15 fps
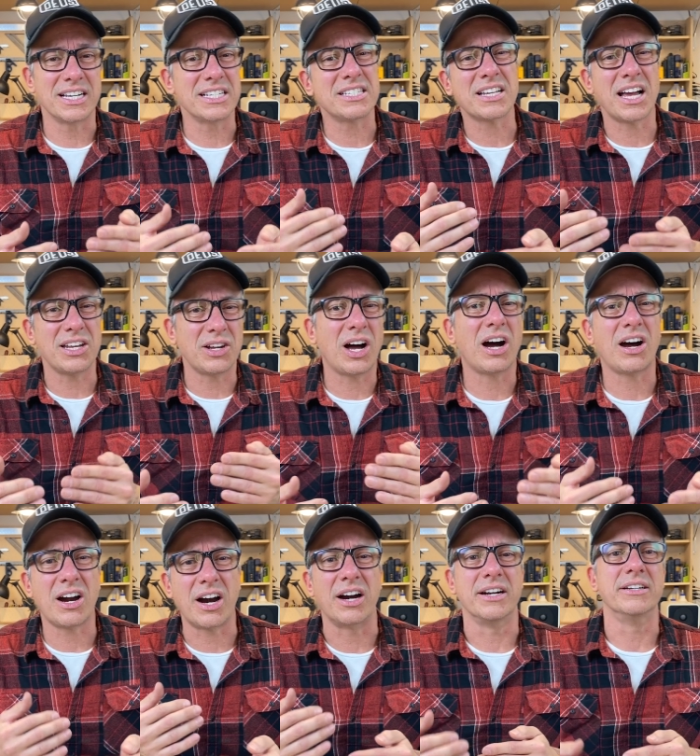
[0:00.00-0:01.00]
It's kind of
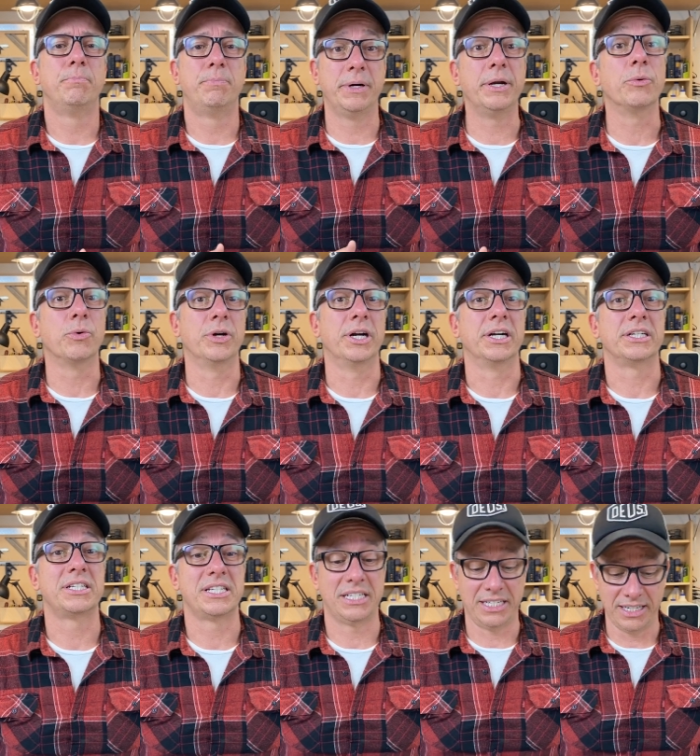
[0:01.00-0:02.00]
hard, but it
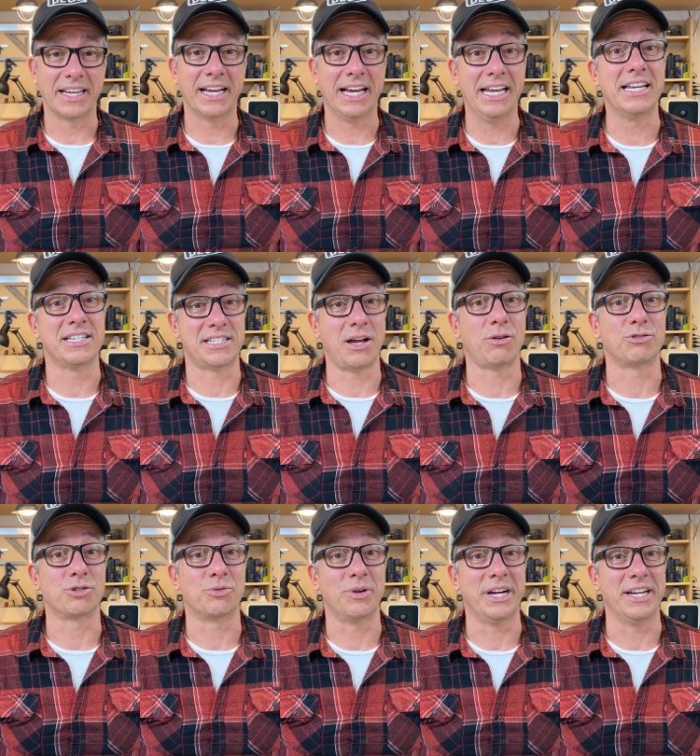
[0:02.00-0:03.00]
works and it
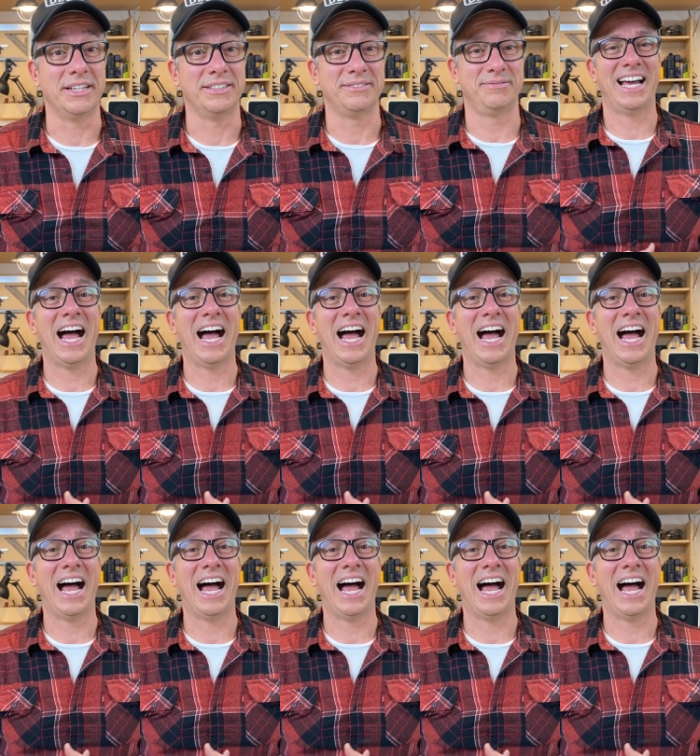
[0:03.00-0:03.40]
sounds great.